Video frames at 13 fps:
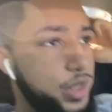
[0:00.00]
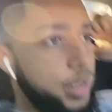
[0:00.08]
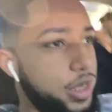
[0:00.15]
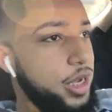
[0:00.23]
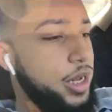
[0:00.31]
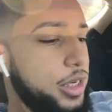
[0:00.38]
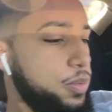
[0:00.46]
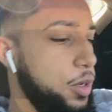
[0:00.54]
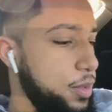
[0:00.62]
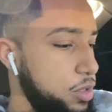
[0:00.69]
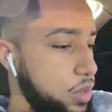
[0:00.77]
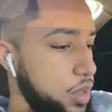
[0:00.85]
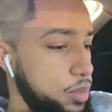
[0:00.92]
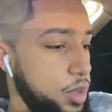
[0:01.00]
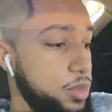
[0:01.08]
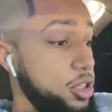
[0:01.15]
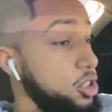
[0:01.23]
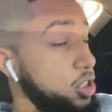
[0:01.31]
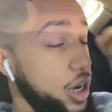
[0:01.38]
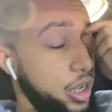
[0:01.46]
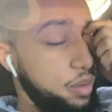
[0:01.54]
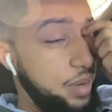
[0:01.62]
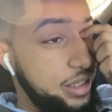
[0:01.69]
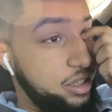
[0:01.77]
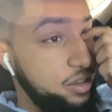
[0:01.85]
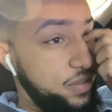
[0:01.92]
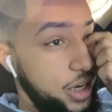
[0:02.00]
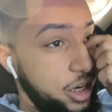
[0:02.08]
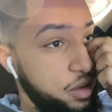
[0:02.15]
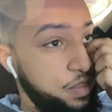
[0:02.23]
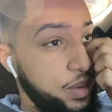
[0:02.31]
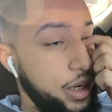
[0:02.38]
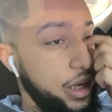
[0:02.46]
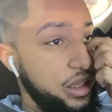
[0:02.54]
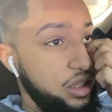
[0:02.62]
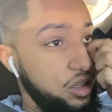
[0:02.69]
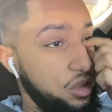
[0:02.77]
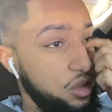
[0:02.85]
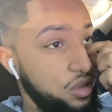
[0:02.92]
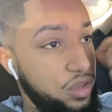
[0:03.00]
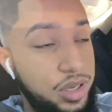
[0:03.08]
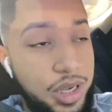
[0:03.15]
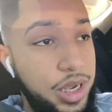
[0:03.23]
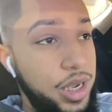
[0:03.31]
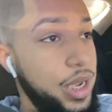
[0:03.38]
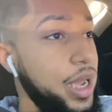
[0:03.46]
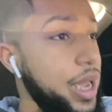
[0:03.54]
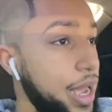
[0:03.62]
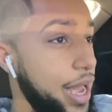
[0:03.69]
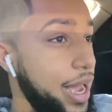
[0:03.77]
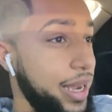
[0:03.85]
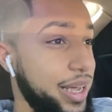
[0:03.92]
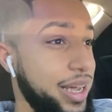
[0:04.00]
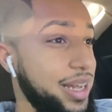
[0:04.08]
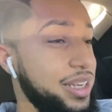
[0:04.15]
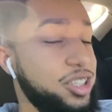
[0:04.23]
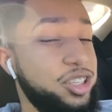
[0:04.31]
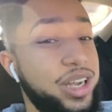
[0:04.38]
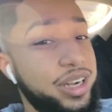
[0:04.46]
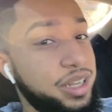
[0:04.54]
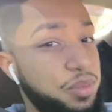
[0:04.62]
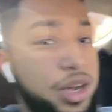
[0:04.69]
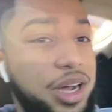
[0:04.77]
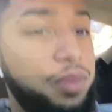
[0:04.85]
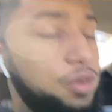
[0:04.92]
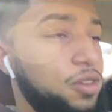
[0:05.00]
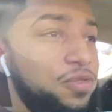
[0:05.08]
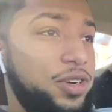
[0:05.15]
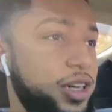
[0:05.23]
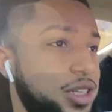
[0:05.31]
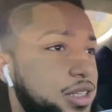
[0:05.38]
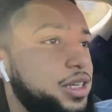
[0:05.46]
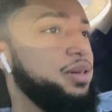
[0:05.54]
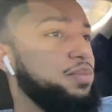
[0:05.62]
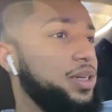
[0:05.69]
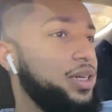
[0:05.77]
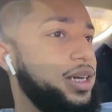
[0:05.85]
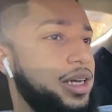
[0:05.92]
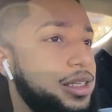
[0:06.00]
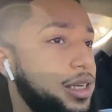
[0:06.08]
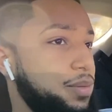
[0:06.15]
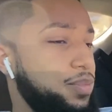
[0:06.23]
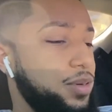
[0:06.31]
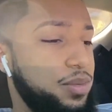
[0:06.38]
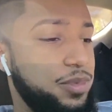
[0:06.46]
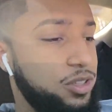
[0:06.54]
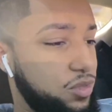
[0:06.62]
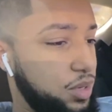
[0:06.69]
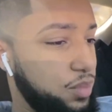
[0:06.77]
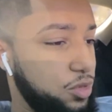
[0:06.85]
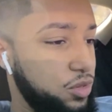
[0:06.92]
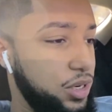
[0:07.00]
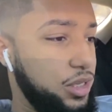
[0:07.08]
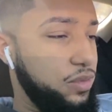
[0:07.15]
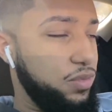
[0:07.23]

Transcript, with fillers: yeah, that's pretty much what I'm doing. I'm just trying to keep myself occupied so I can at least try to double upload for y'all today. But yeah, that's like pretty much what I'm doing